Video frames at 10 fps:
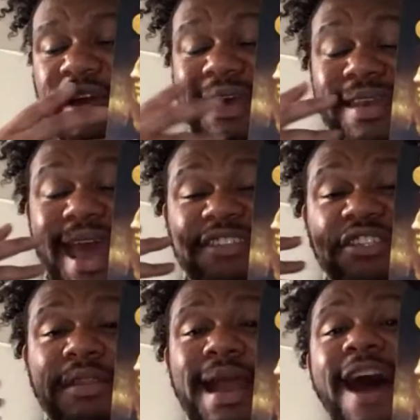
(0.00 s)
the
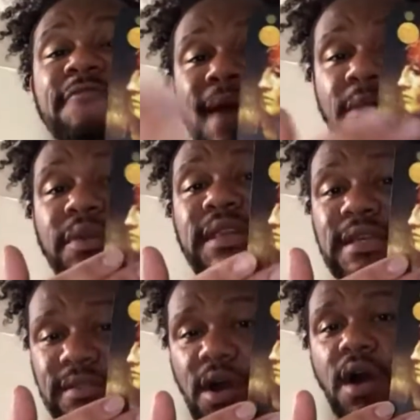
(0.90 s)
connection that I've made with
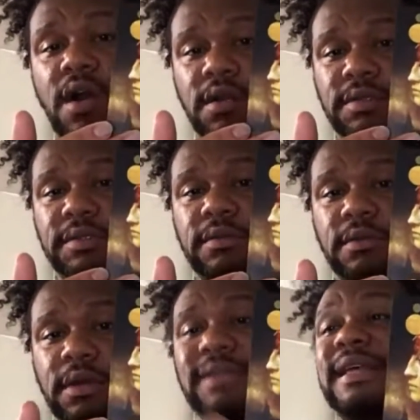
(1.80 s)
these cards,
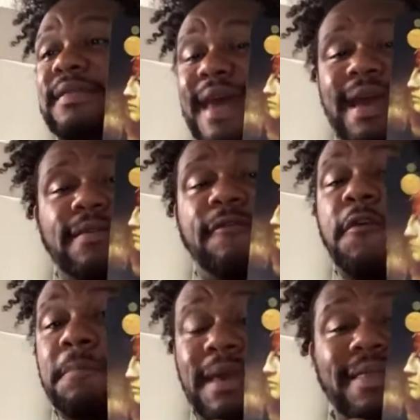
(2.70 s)
because
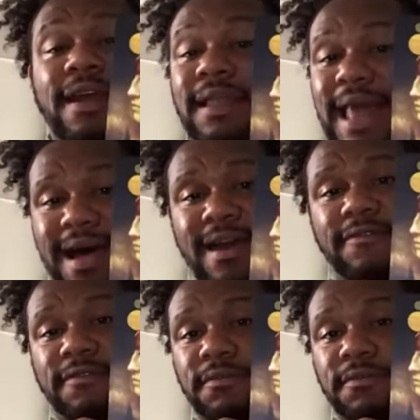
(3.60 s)
for me, they're alive.